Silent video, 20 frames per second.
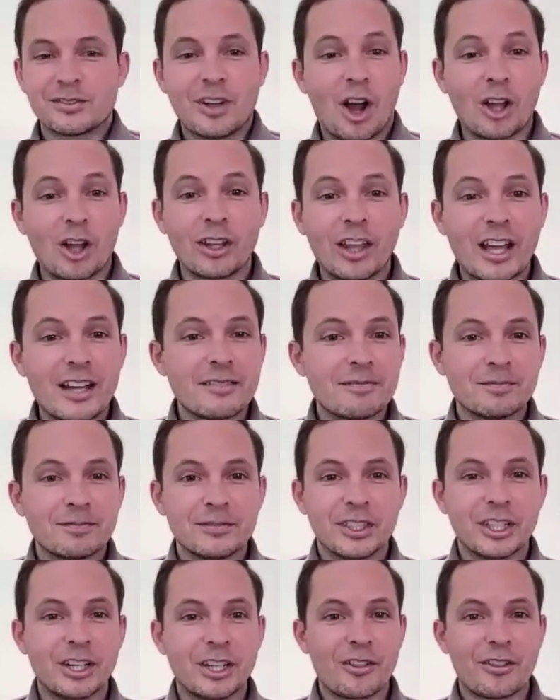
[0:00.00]
online
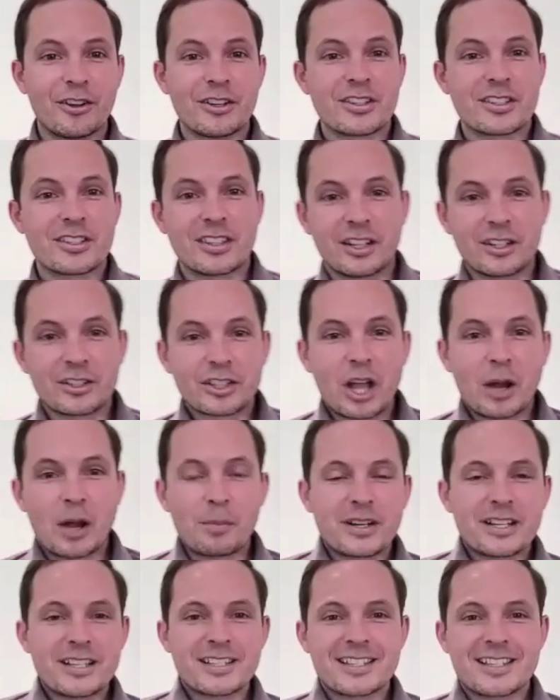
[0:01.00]
you know there's there's
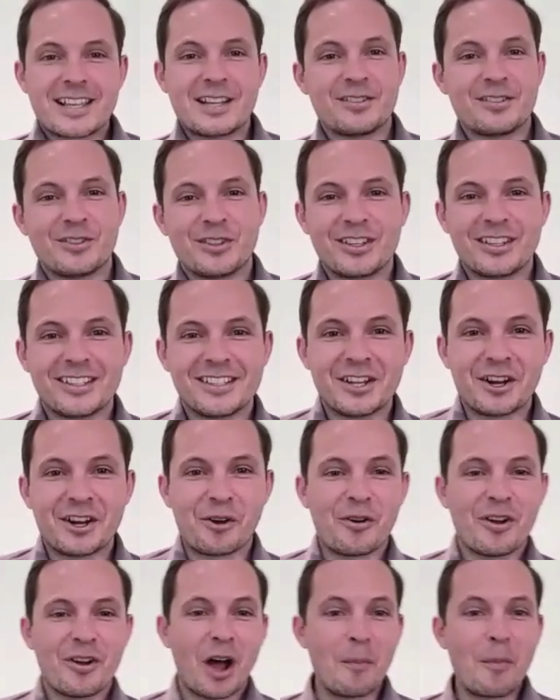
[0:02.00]
companies you
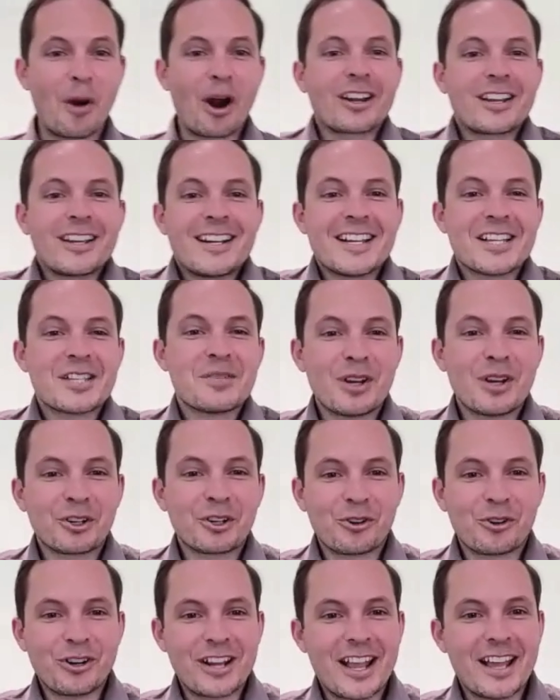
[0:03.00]
know a market has been
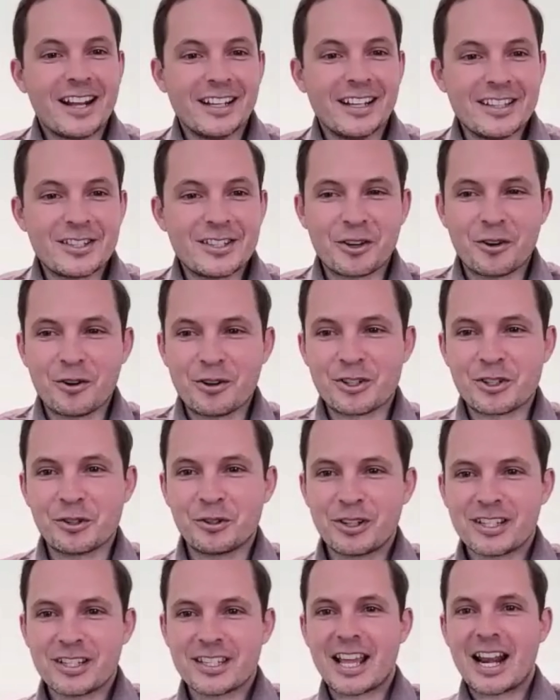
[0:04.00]
created so as
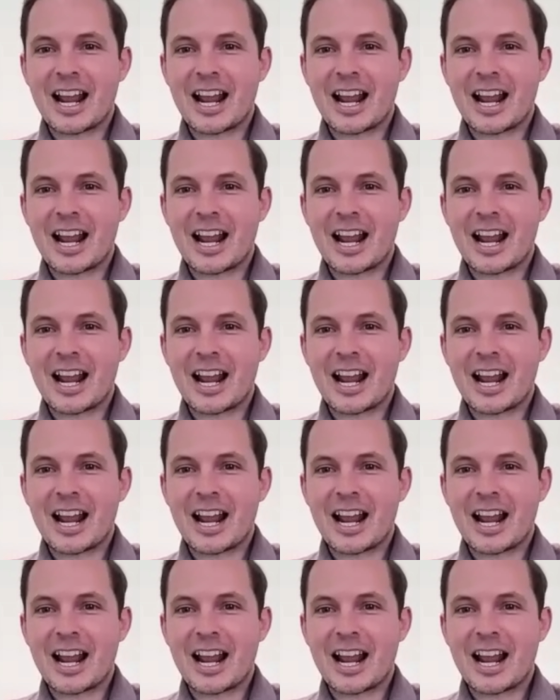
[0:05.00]
soon as